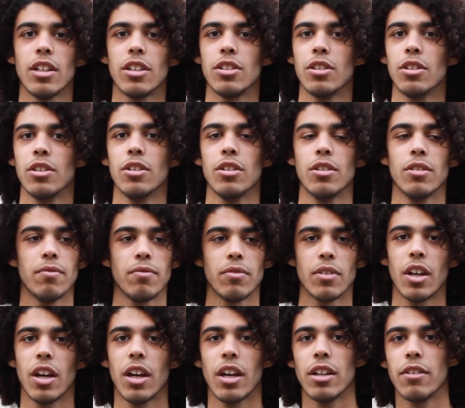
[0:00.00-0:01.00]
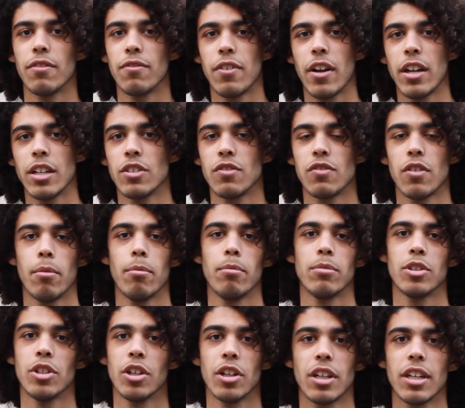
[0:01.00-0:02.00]
to friends from
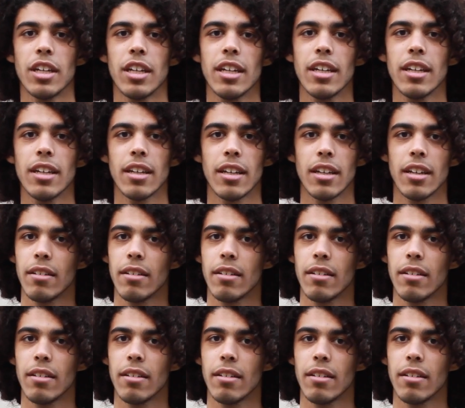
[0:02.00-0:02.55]
Turkey.